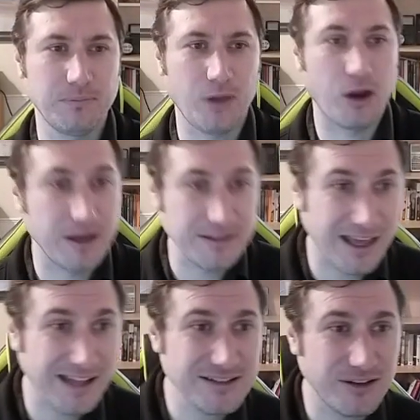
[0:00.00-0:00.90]
All right,
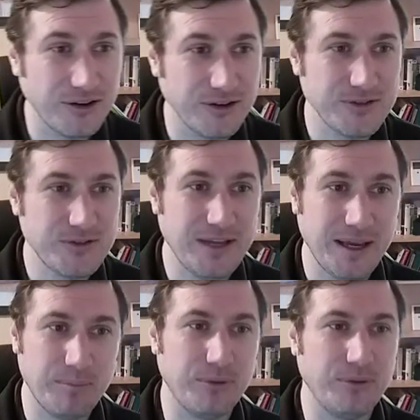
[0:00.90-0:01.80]
that's our
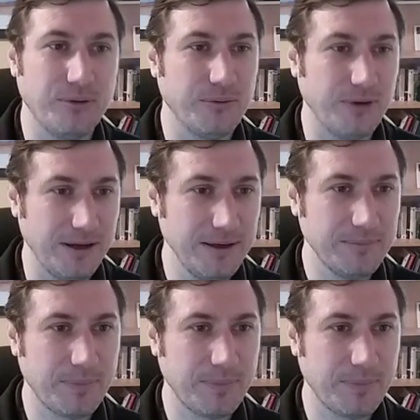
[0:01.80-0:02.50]
sample, right?